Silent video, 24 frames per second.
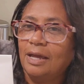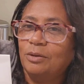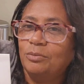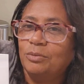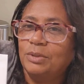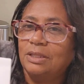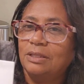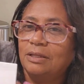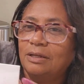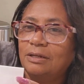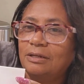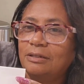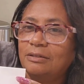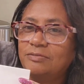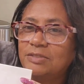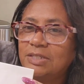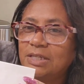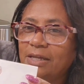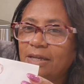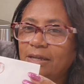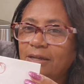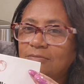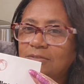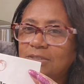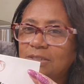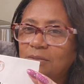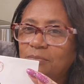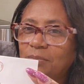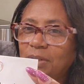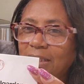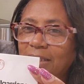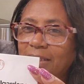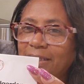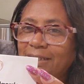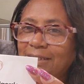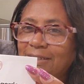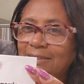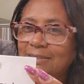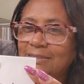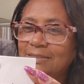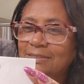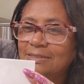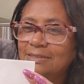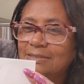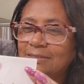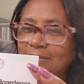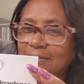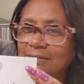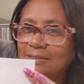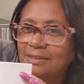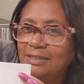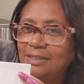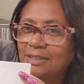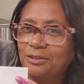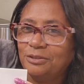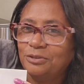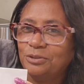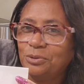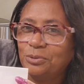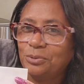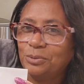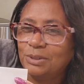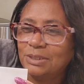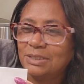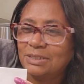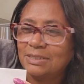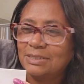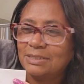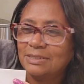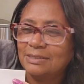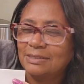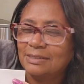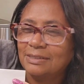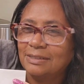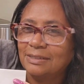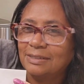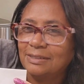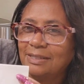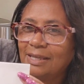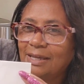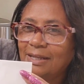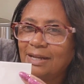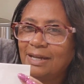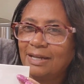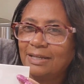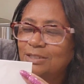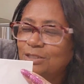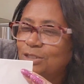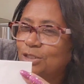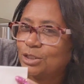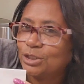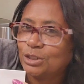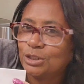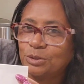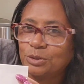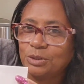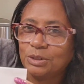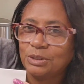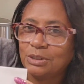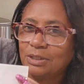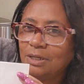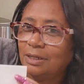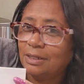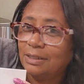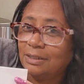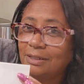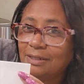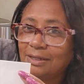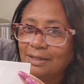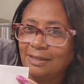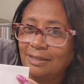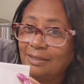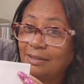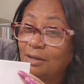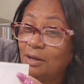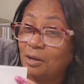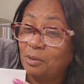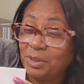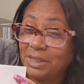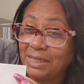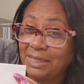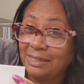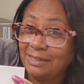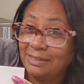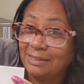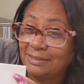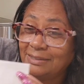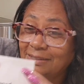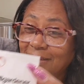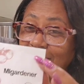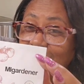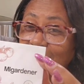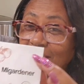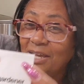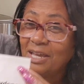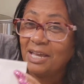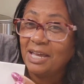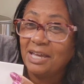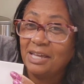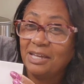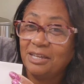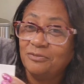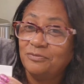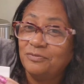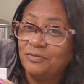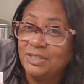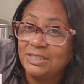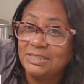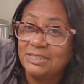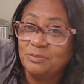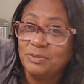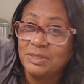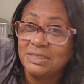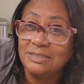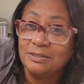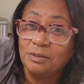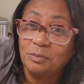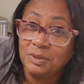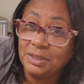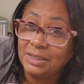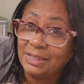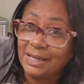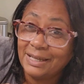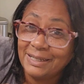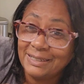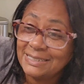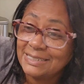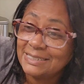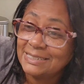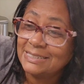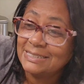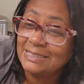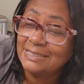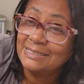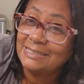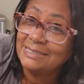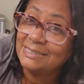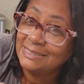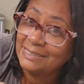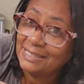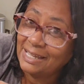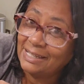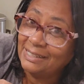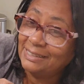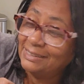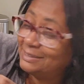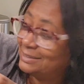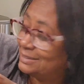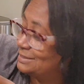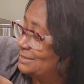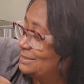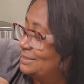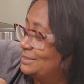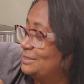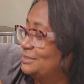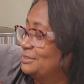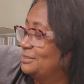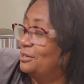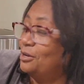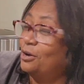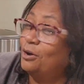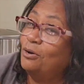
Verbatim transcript: I would love to have some lettuce indoors that I could just cut and come again and fix me some nice salads.